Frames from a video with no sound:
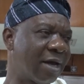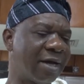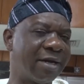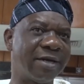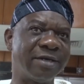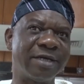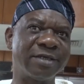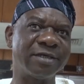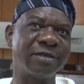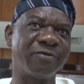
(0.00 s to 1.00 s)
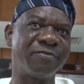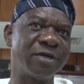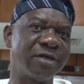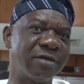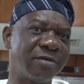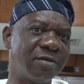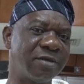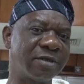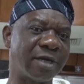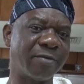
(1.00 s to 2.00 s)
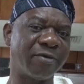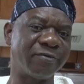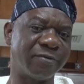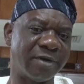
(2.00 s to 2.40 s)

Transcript: And the essence of bringing this type of